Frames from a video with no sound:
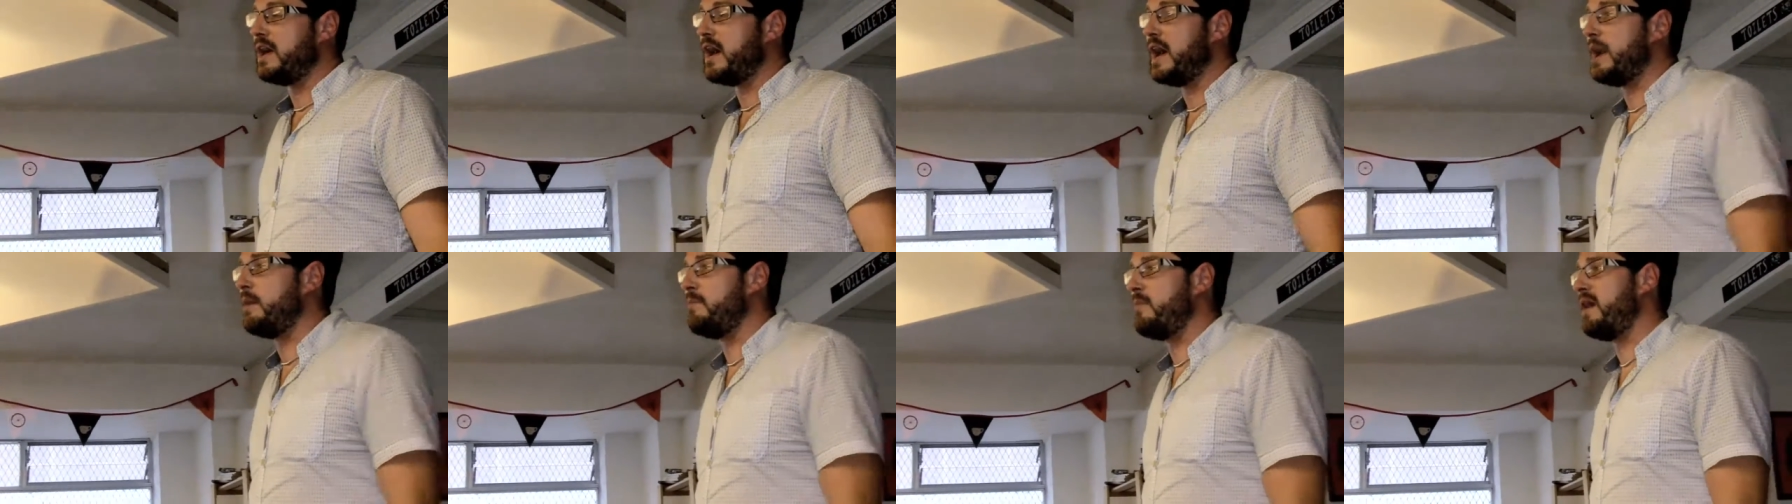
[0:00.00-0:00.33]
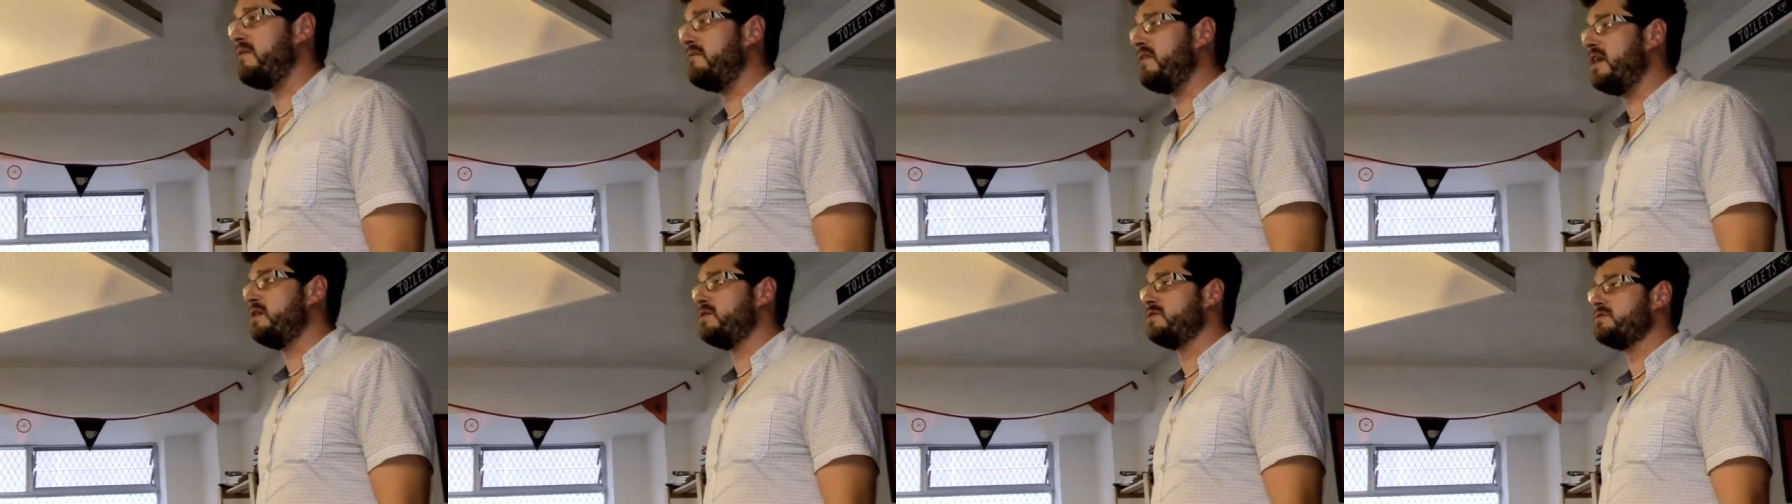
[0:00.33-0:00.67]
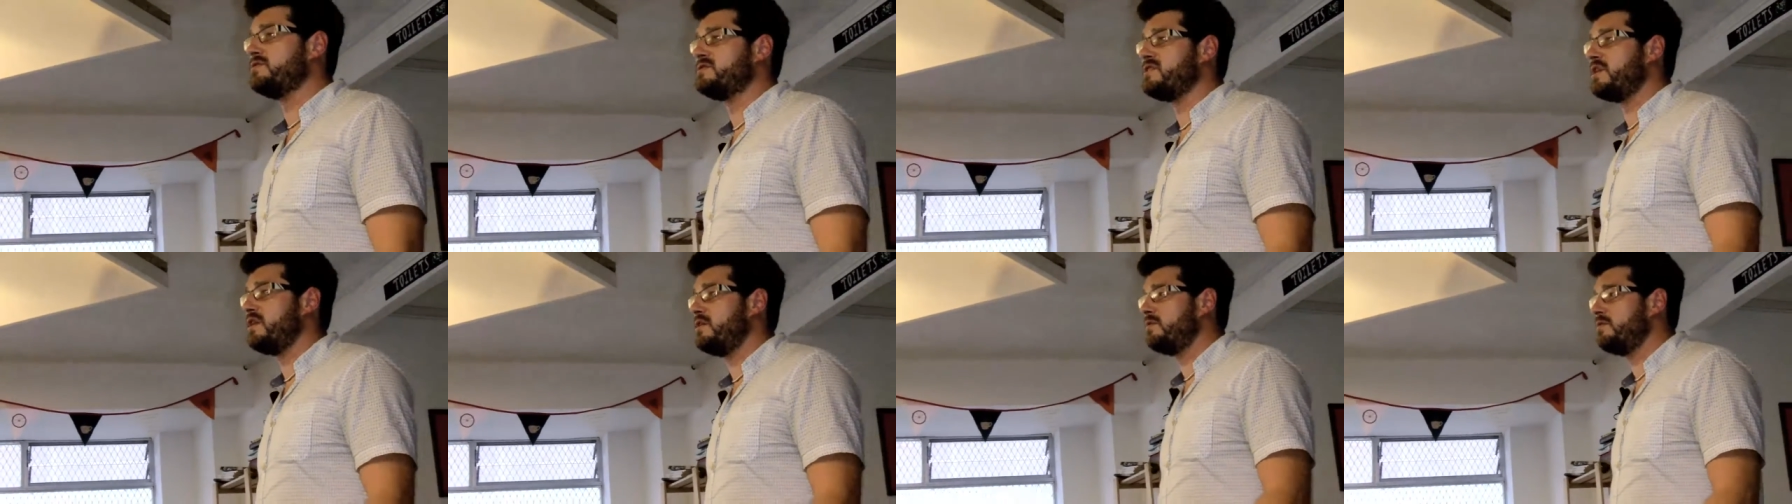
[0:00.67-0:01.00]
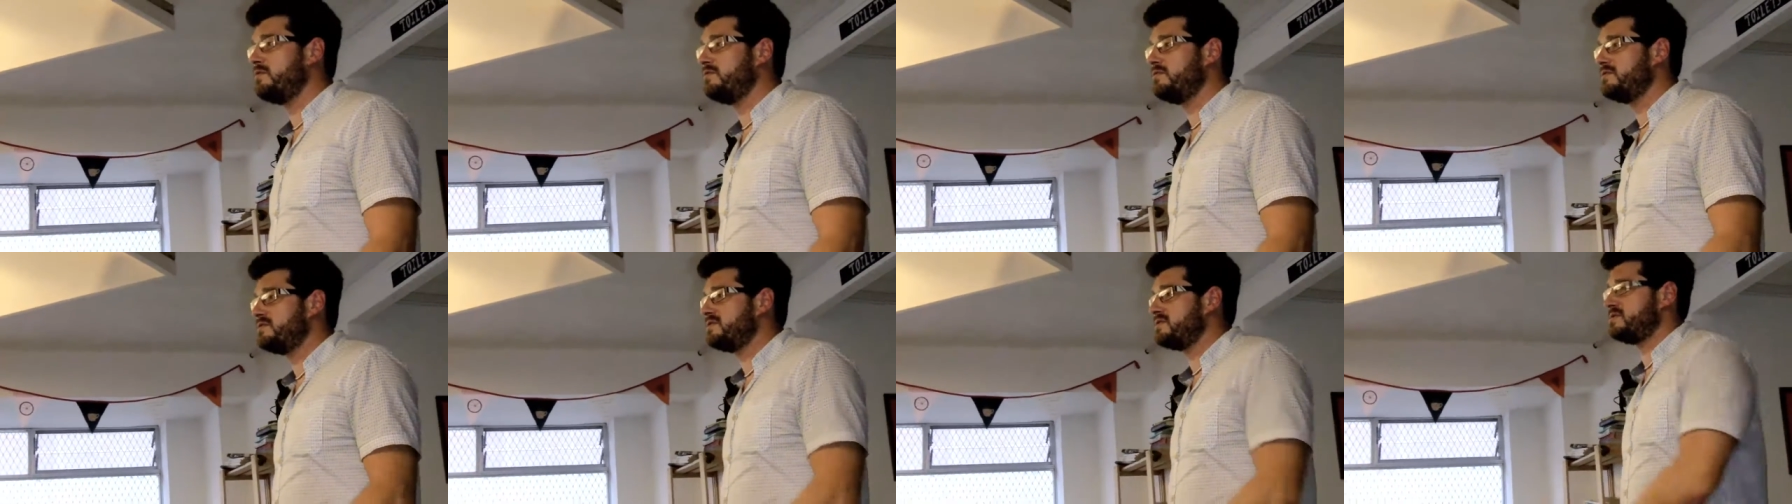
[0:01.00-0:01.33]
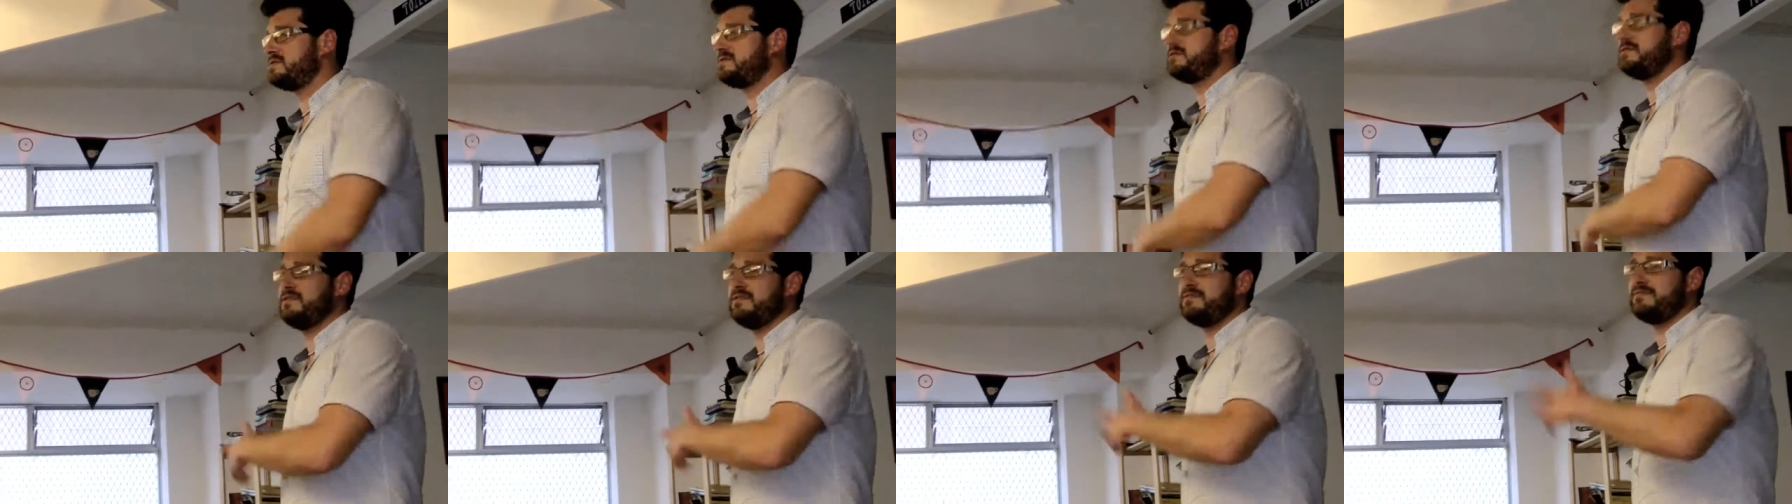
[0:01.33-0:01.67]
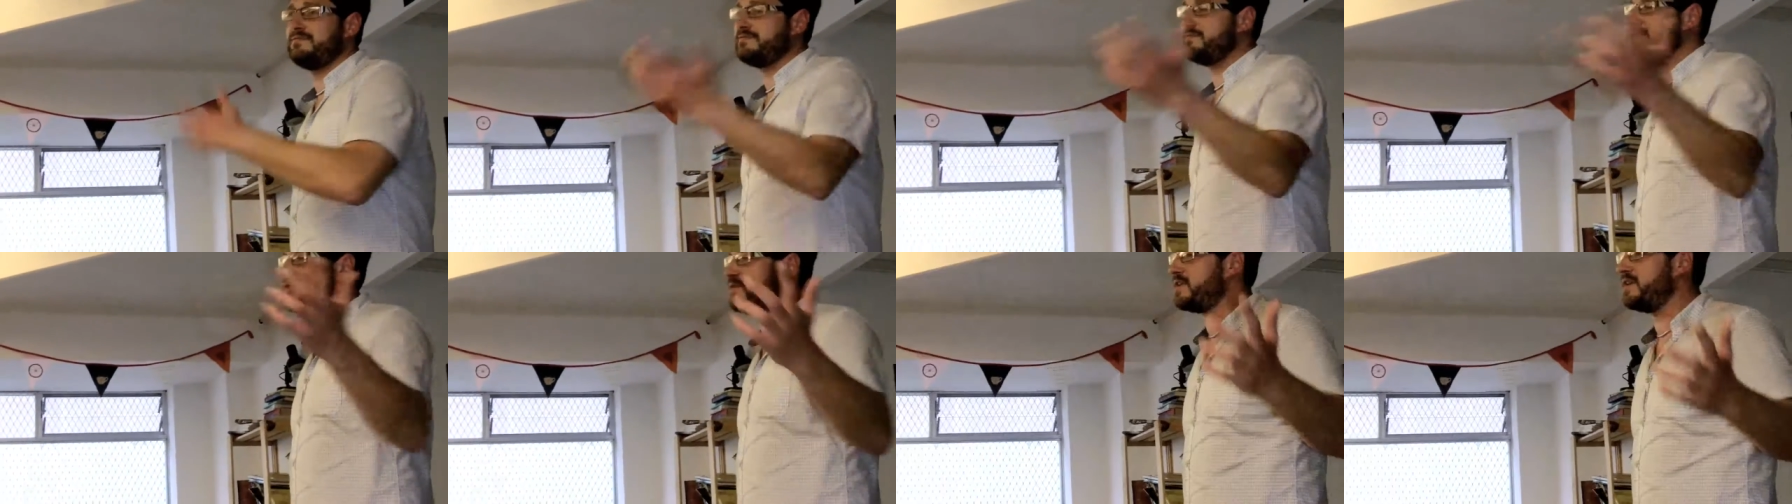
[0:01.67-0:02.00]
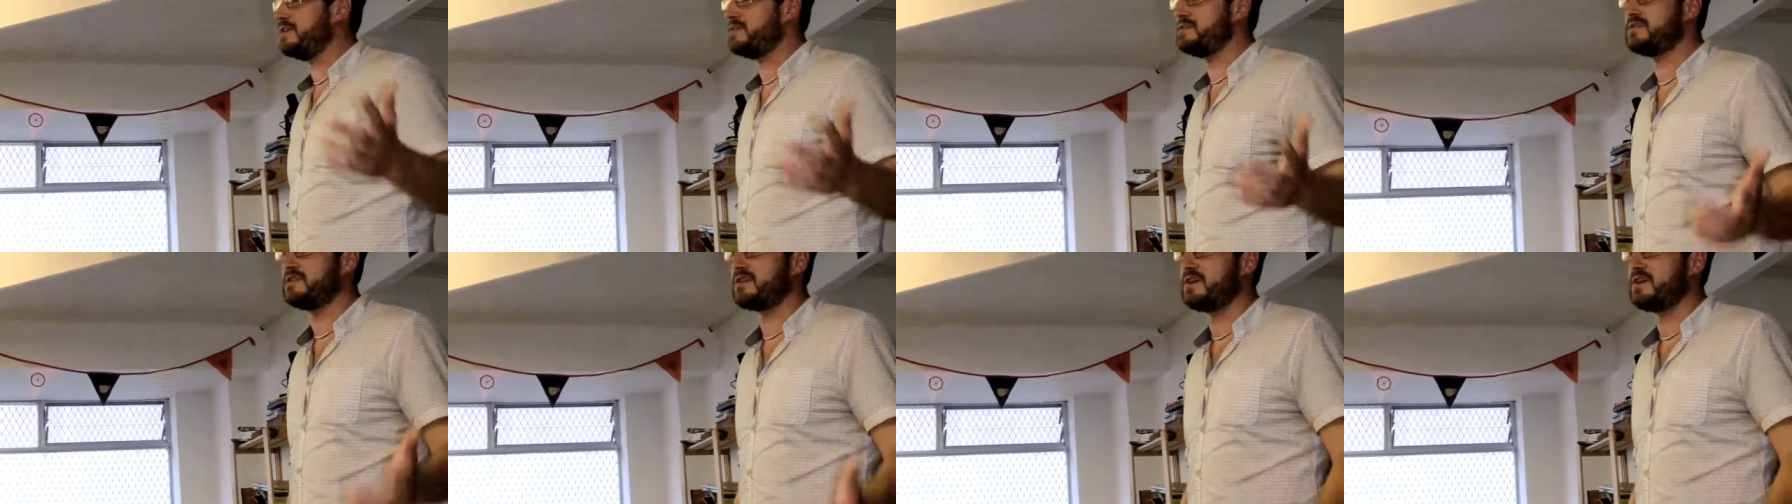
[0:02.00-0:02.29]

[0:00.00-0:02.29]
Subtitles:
And then also just you guys